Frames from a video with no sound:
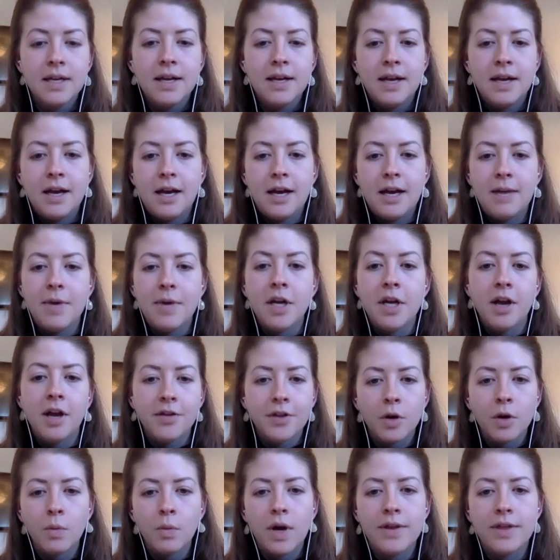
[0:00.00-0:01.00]

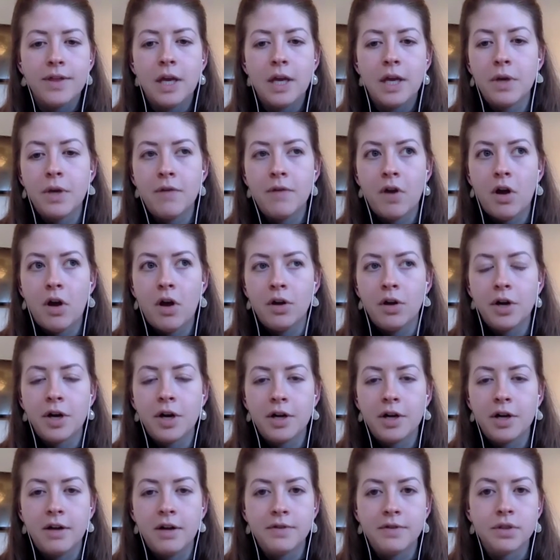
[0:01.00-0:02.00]
Another one that we've all
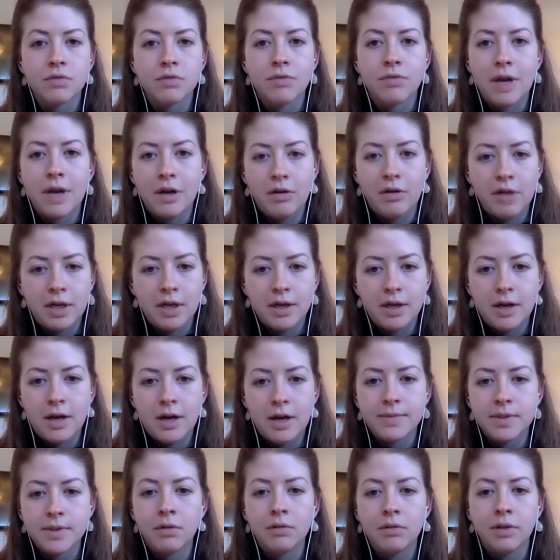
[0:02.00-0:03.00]
heard of is rental
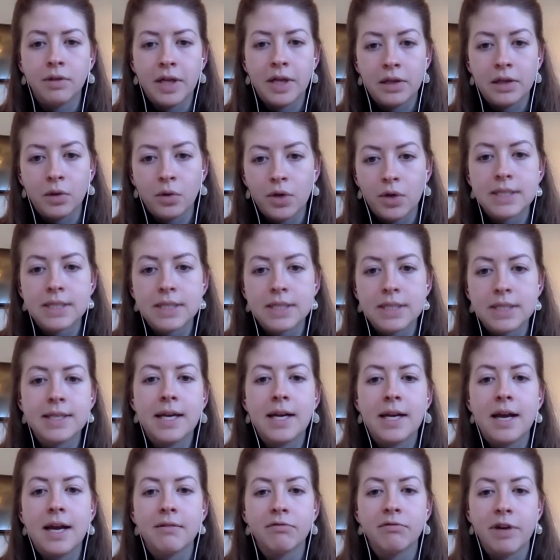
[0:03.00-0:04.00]
income. So landlords that
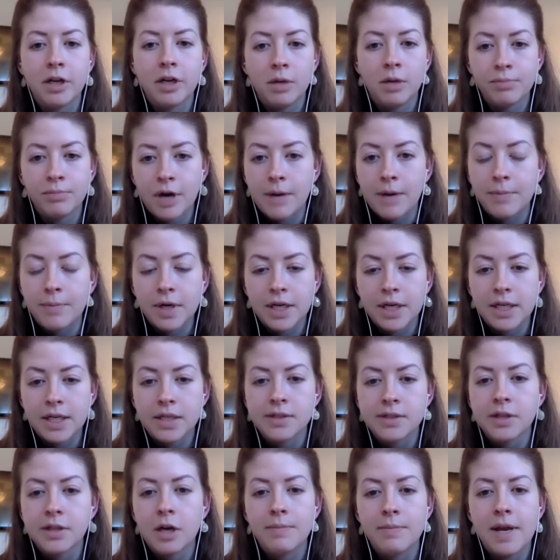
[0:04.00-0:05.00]
have rental
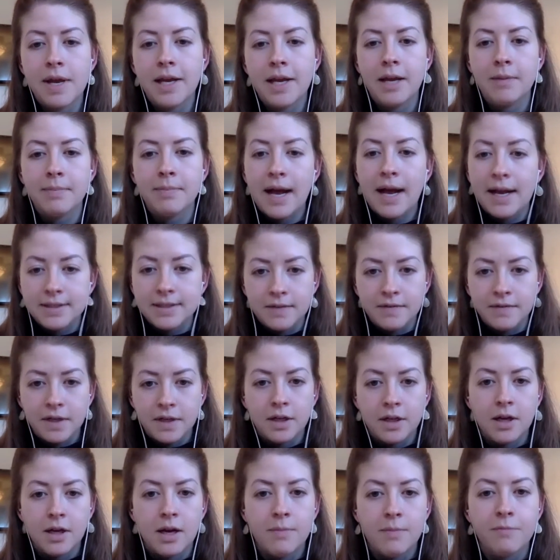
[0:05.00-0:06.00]
properties are making passive
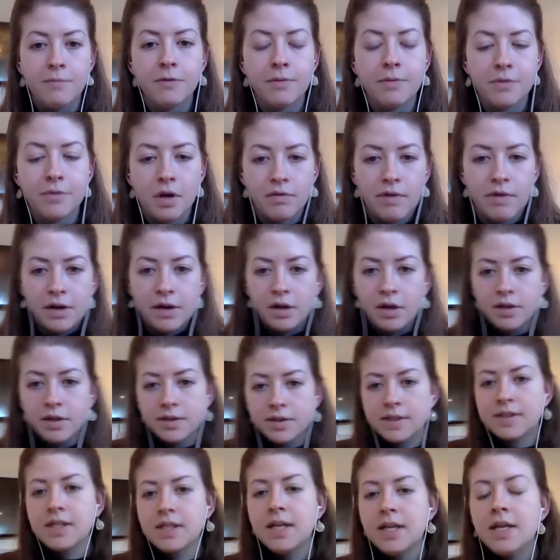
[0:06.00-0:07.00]
income from their
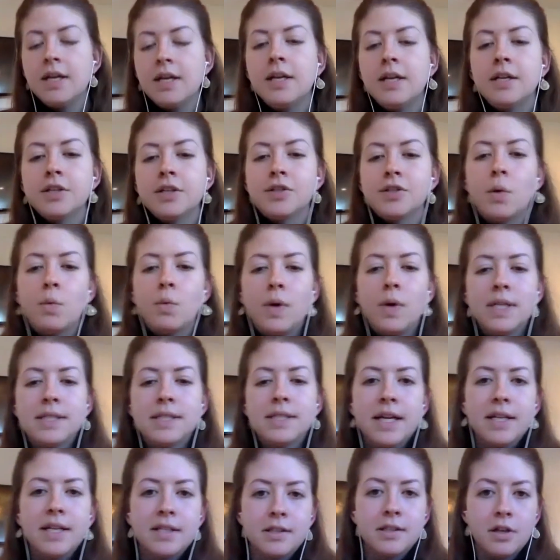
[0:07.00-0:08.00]
rentals. So
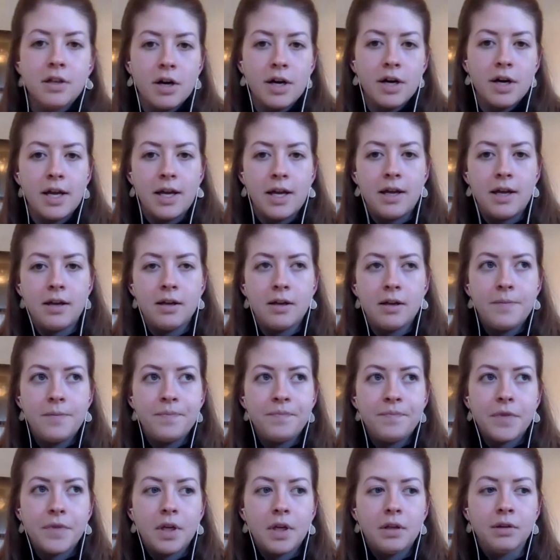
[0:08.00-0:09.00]
once I started
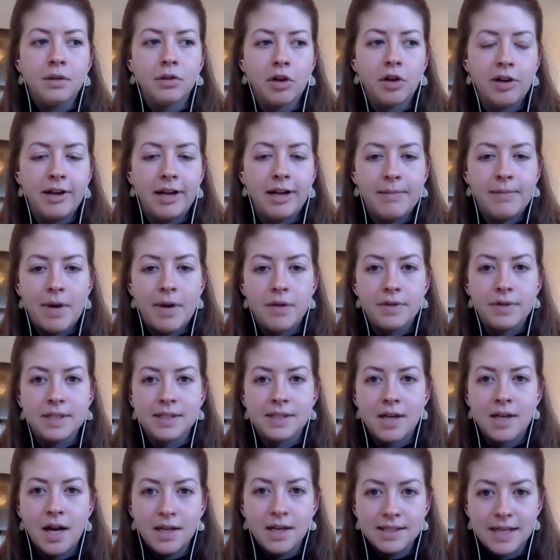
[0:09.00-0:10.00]
learning about this
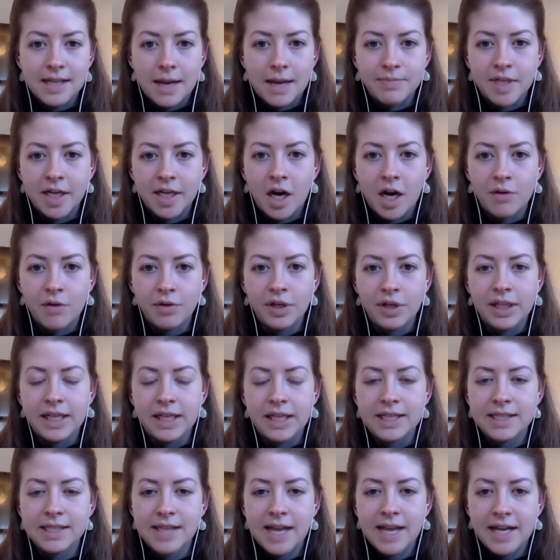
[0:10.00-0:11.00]
concept, I got really
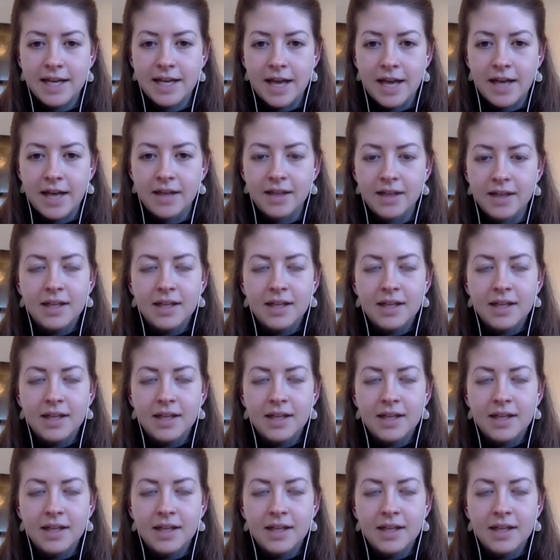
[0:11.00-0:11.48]
excited